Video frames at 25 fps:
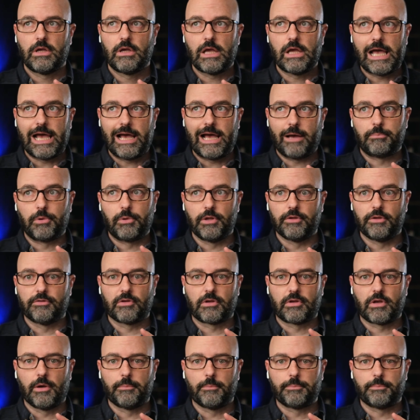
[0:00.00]
Apple as
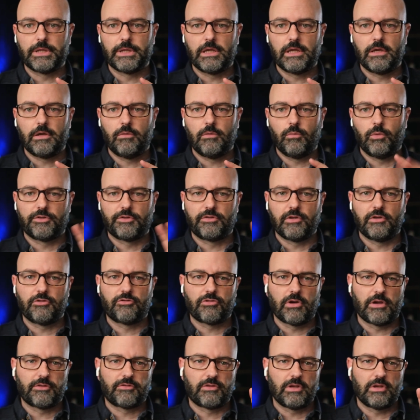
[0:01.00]
a company. What's
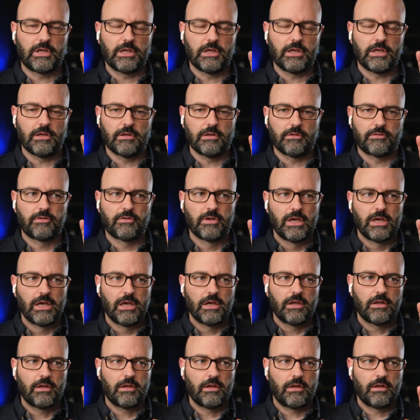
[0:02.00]
interesting is,
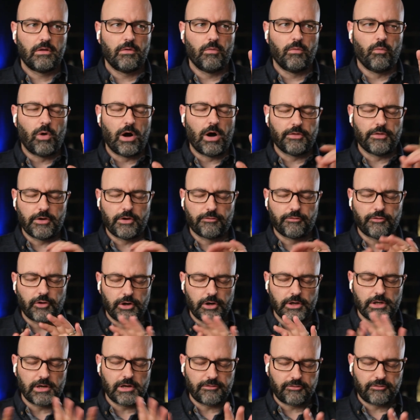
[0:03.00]
while they're
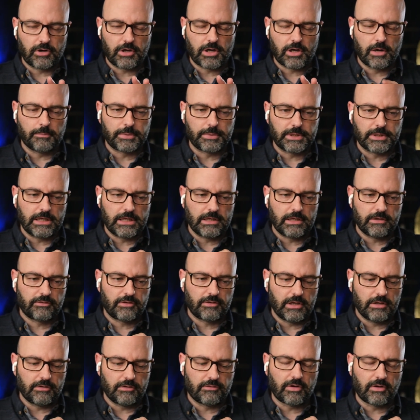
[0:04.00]
very different
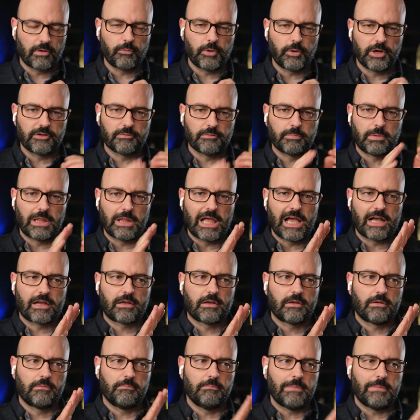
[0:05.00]
companies, in some ways
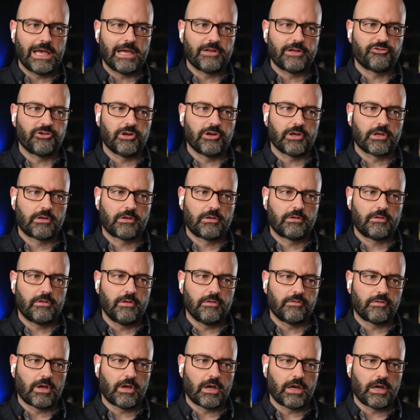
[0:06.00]
Blackmagic
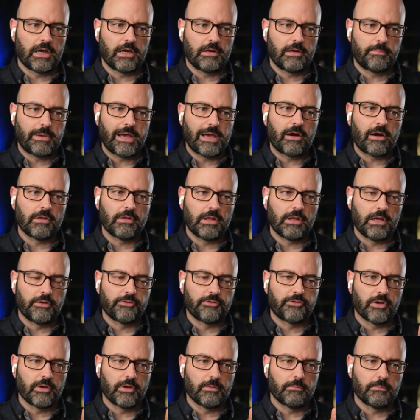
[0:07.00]
Design
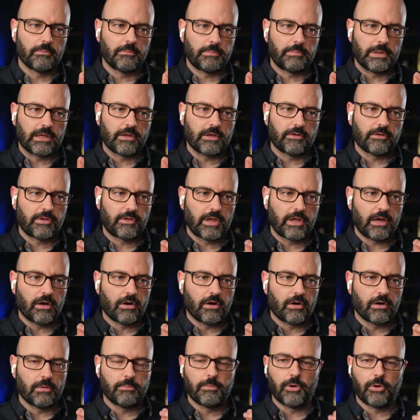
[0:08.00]
parallels them, because they
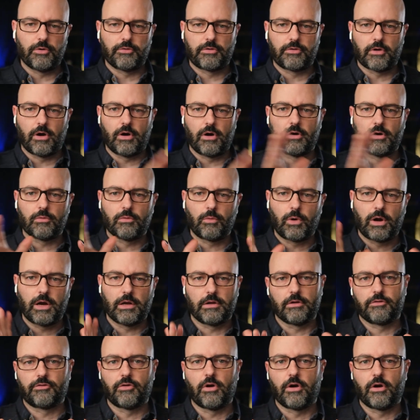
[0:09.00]
are both a hardware
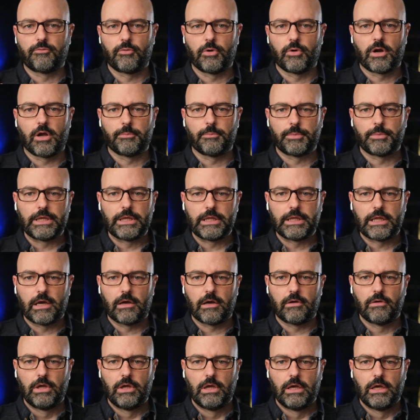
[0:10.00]
and a software company now.